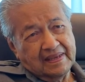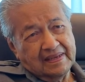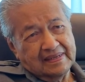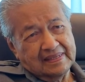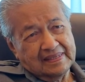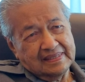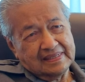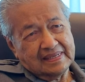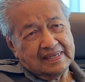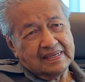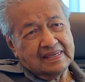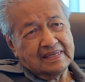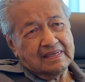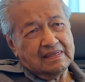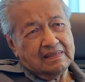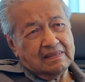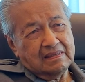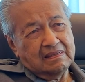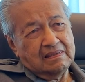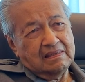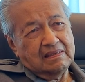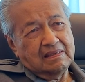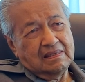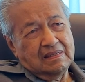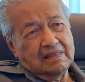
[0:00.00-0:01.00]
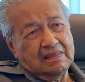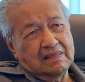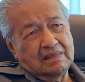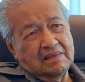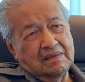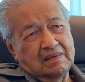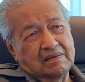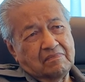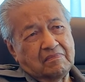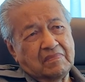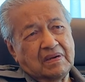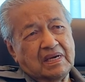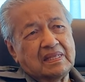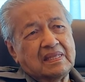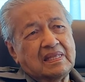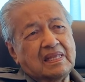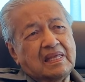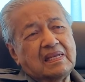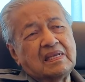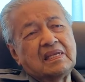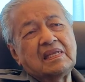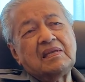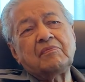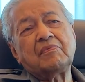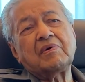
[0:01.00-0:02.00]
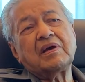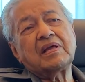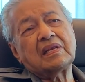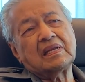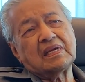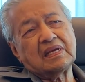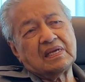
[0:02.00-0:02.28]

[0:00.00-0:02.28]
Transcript: You see, but then he went